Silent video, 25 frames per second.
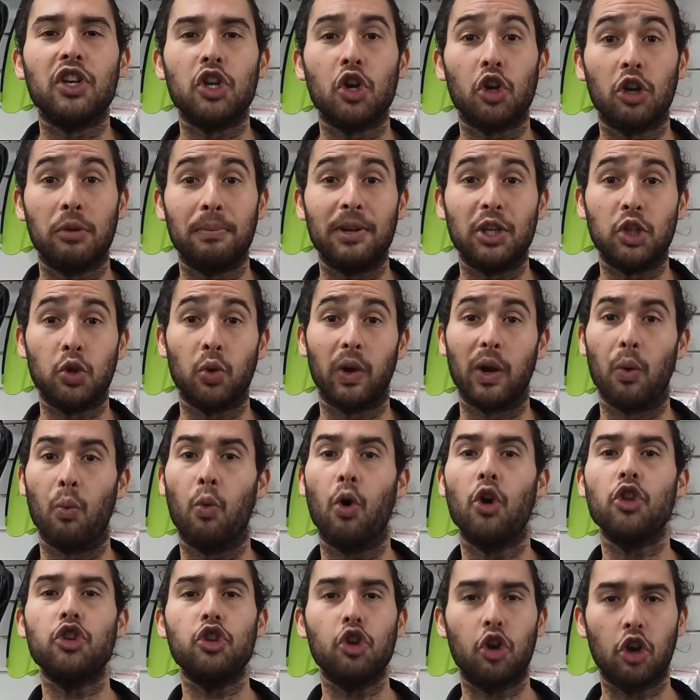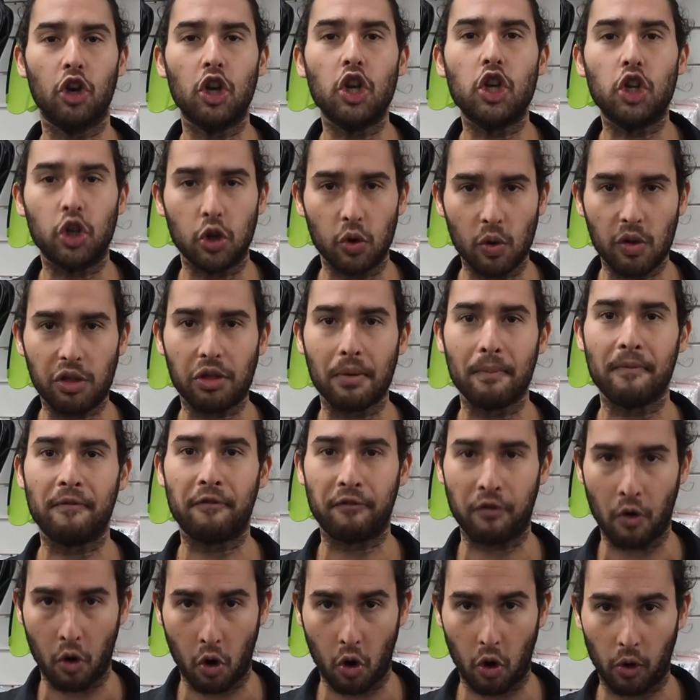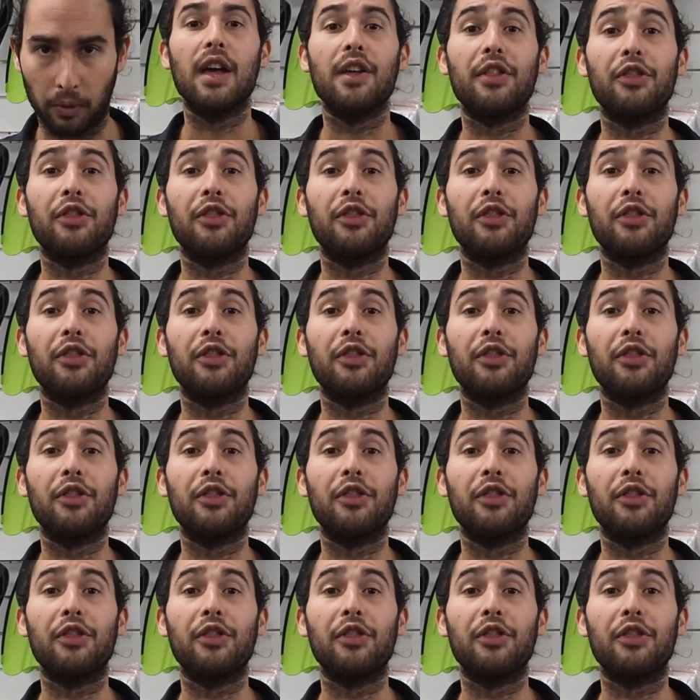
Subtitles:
you're going to be doing, what you're going to use them for.